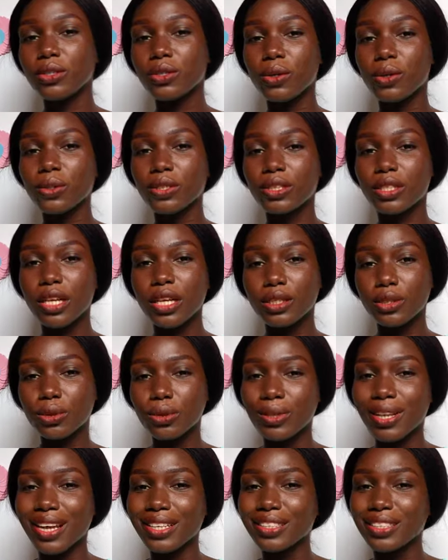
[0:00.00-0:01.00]
So stay
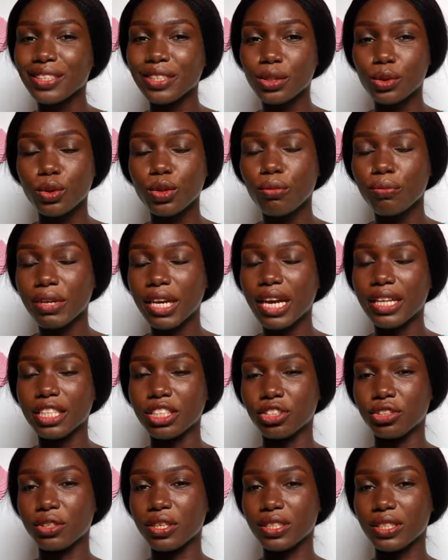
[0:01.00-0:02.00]
tuned as this will be an
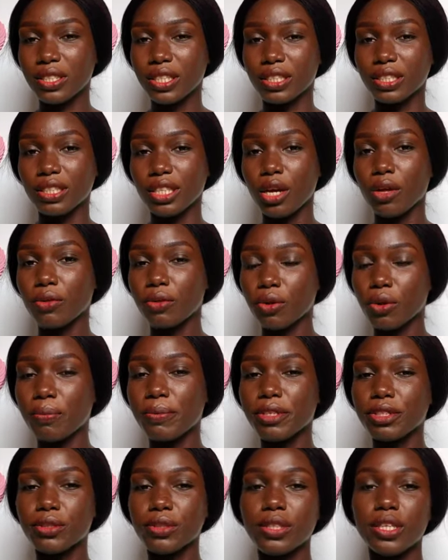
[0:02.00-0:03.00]
interesting
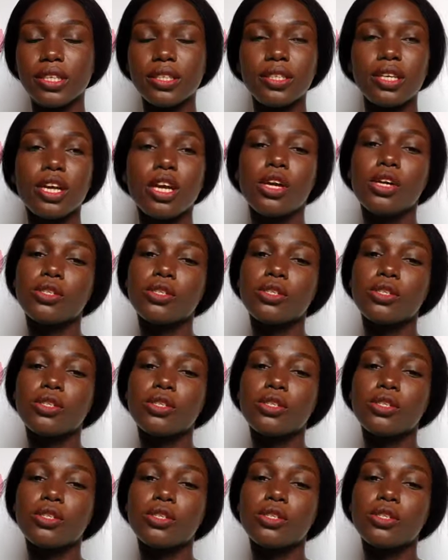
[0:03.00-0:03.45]
topic today.